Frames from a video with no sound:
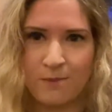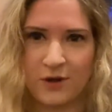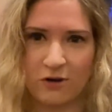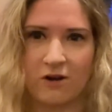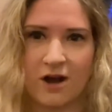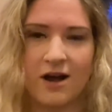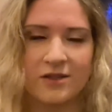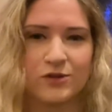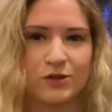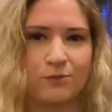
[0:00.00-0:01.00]
but are
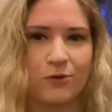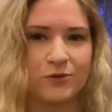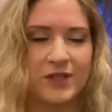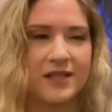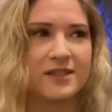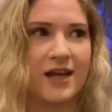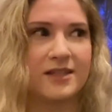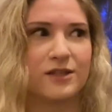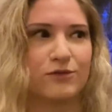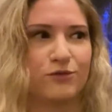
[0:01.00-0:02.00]
on those opposing
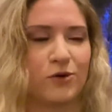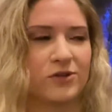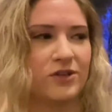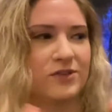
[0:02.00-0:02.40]
sides of the Force.